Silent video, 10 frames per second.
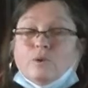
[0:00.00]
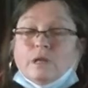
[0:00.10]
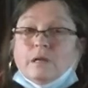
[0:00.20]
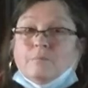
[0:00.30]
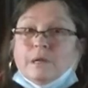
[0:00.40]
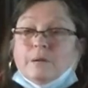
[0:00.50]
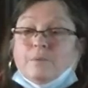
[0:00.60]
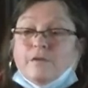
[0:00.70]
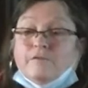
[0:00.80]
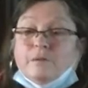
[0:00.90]
really big
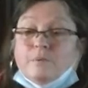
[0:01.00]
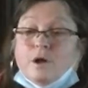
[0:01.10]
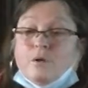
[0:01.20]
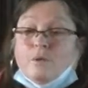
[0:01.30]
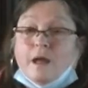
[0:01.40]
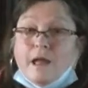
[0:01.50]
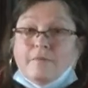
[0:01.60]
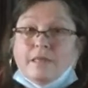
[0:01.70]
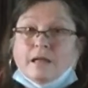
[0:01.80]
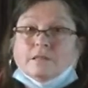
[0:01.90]
puffy bow
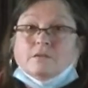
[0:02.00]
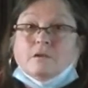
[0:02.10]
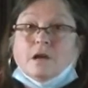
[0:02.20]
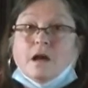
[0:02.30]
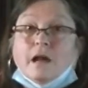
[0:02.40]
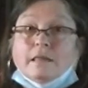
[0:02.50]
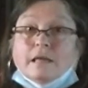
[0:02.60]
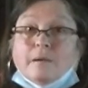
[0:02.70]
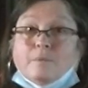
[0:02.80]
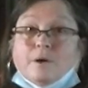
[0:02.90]
and that's going to hide
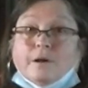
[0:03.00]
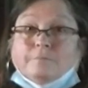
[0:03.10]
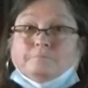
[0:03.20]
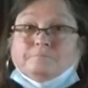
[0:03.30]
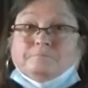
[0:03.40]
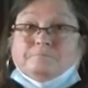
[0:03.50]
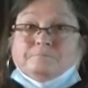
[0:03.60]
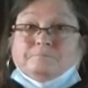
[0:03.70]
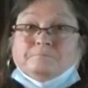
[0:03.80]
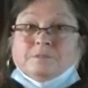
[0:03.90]
that part.
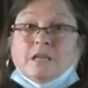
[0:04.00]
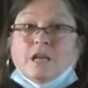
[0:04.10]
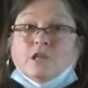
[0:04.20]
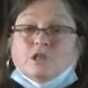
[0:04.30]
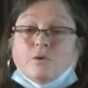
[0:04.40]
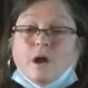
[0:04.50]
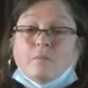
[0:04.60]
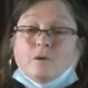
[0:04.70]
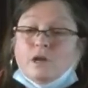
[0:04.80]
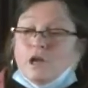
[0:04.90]
So
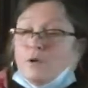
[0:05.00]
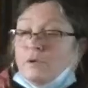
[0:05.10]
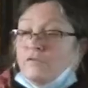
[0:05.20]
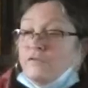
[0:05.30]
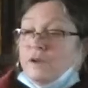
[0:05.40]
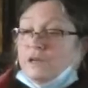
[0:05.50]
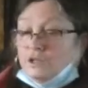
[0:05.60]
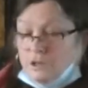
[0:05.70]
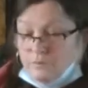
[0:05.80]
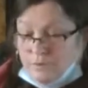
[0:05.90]
I'm going to go and
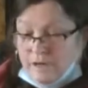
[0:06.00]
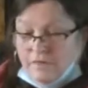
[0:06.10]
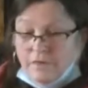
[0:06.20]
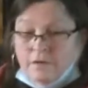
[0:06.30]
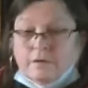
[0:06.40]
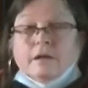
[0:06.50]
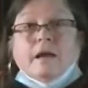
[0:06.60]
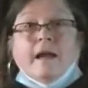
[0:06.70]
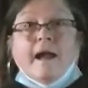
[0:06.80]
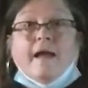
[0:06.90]
finish the wreath
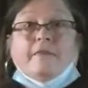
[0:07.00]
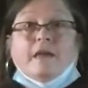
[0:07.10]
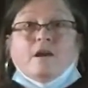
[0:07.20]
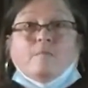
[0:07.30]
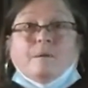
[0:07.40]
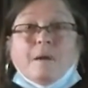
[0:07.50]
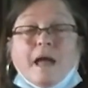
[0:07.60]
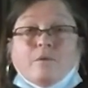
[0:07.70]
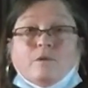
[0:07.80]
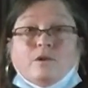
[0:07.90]
and then I'll be
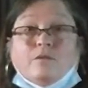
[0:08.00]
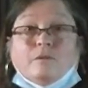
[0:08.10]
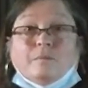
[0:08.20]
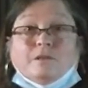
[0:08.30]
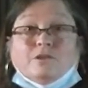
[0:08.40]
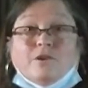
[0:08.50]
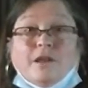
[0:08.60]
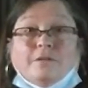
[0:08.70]
back when all the ribbons are on.